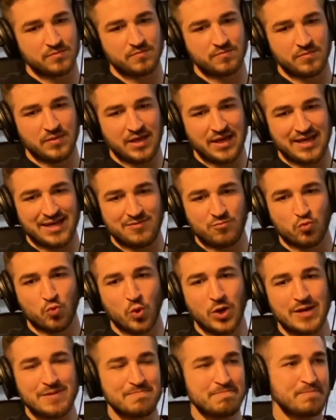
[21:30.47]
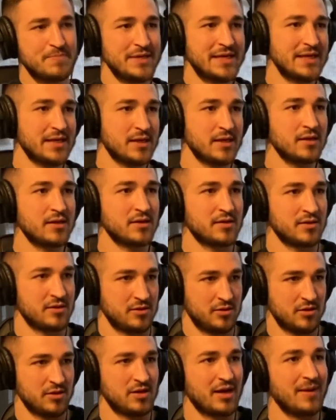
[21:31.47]
a one big
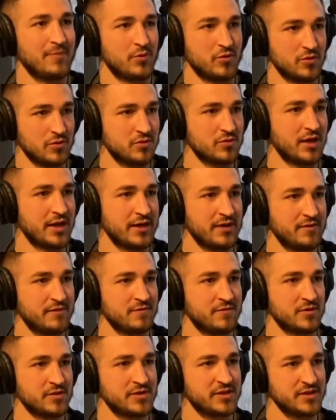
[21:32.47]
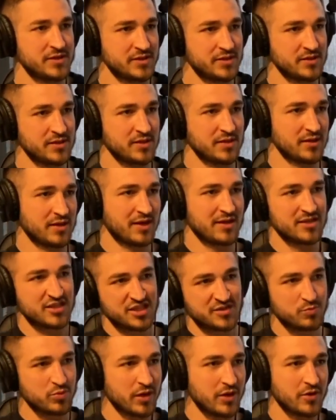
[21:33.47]
or a couple, right, versus kind of
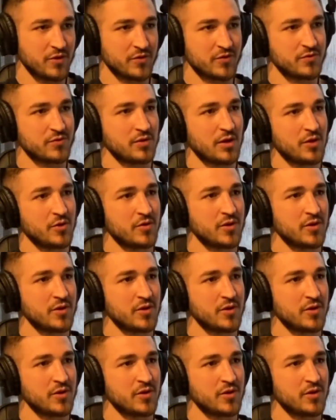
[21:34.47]
spread out throughout.